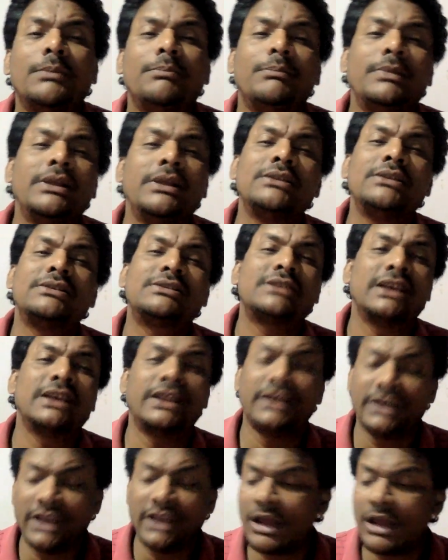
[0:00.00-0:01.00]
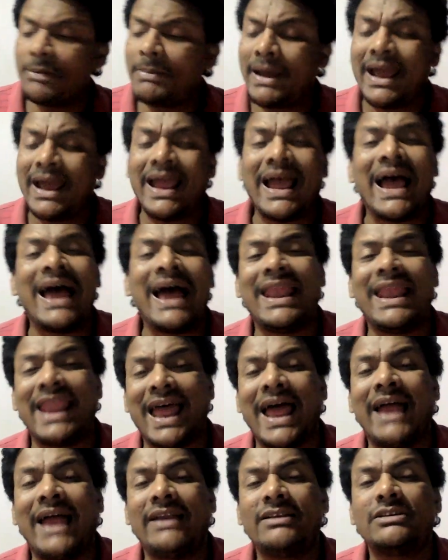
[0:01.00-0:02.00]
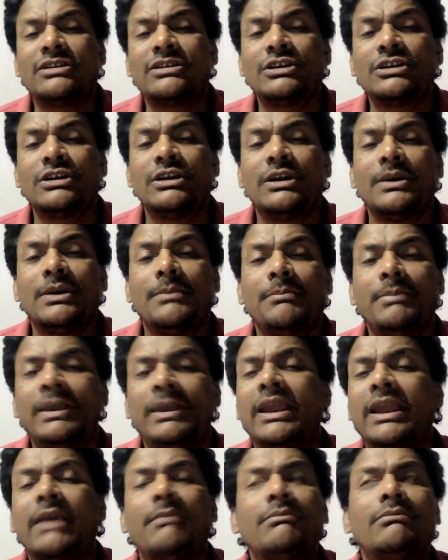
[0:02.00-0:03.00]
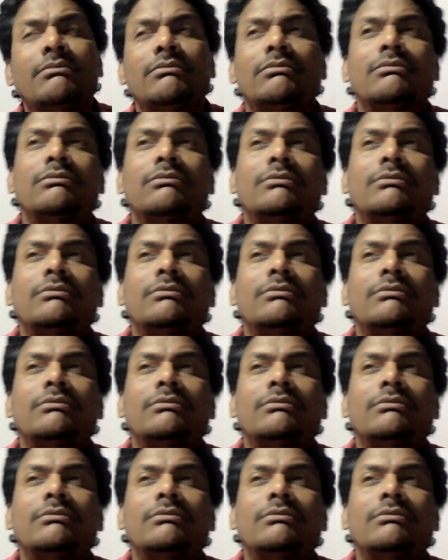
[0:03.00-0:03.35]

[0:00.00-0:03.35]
means nearby island became